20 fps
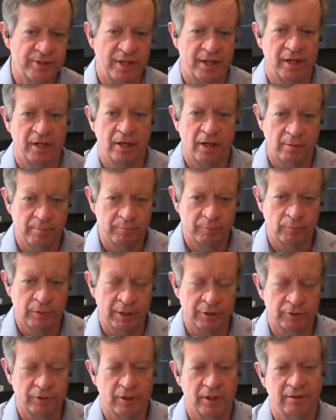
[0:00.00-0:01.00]
at setting up
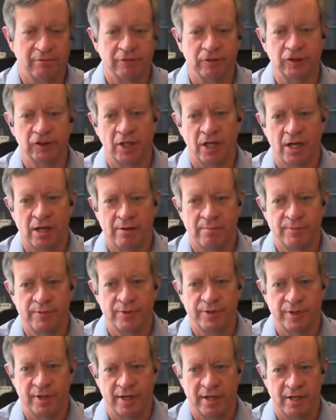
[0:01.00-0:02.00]
entry-level
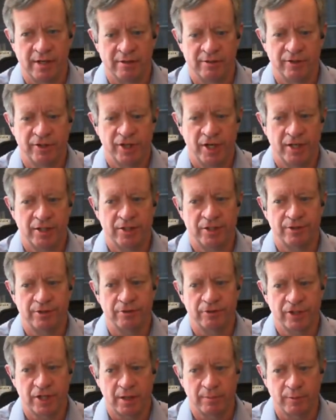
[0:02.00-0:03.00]
jobs and changing
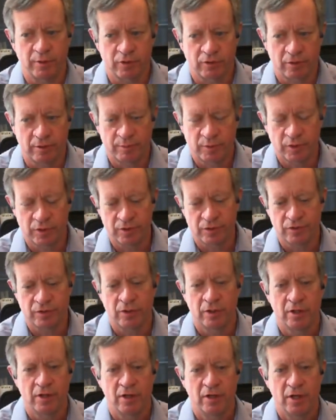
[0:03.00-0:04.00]
their job descriptions,